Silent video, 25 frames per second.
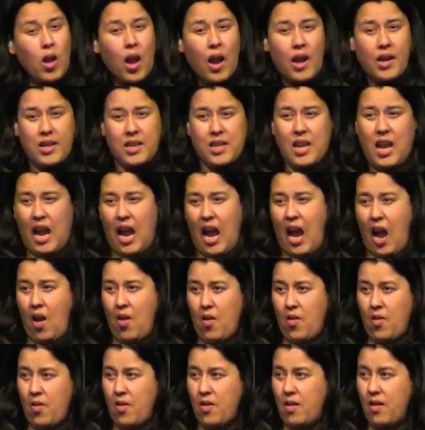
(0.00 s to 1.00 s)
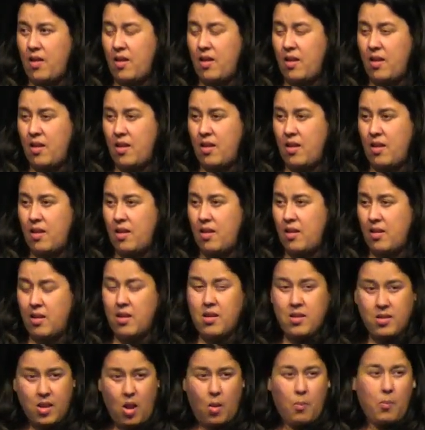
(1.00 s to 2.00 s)
No.
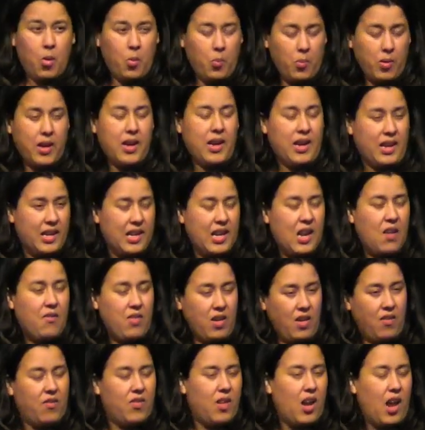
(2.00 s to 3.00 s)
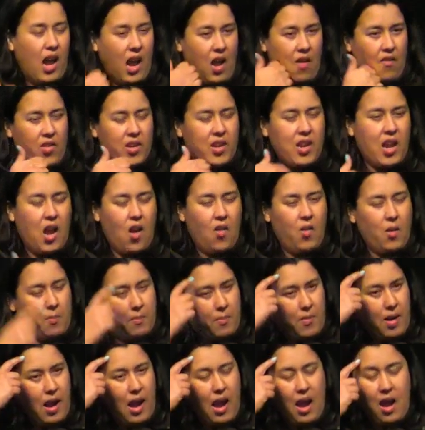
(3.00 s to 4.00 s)
Move on forward, break through
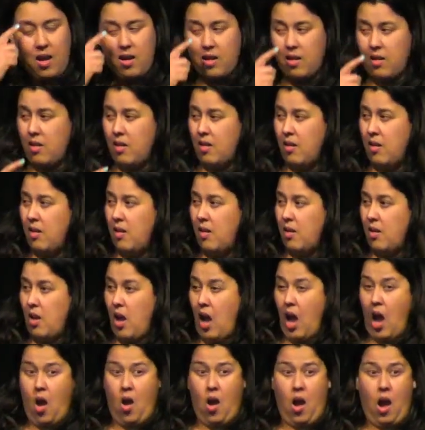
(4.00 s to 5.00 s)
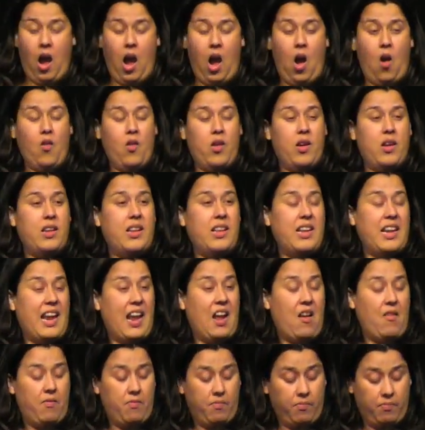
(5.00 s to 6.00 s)
that to arrive to the finish
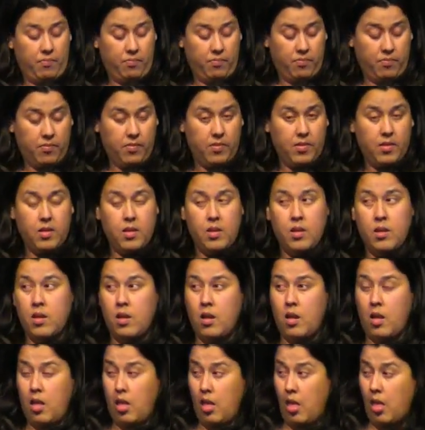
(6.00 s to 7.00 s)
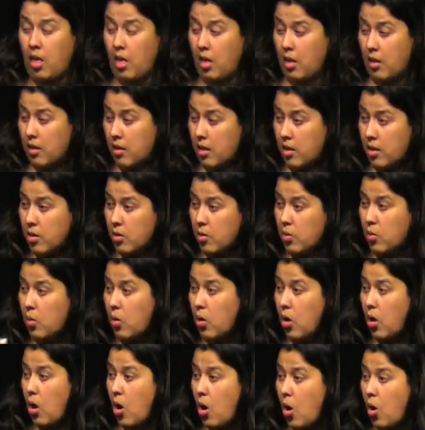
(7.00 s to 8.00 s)
the finish line.
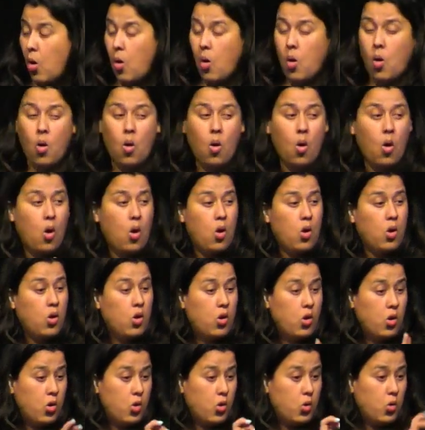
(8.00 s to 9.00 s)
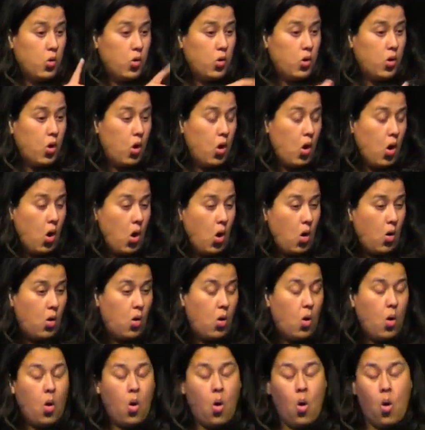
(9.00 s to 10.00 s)
You want to increase your faith?
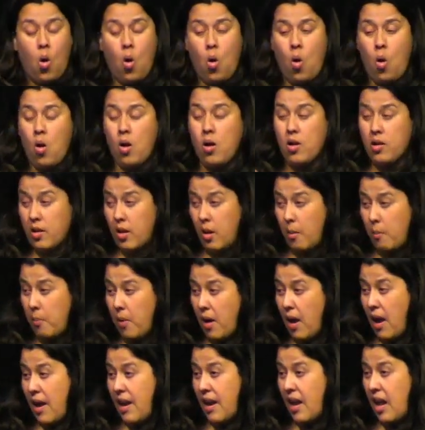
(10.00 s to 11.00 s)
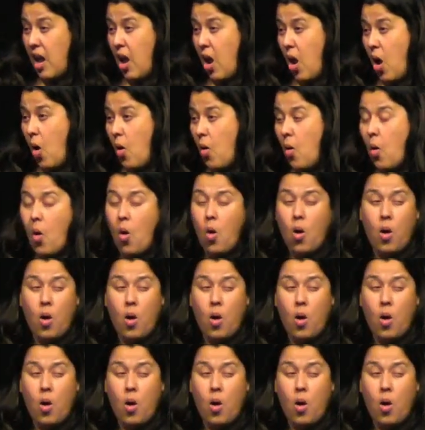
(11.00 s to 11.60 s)
Throw out your doubt.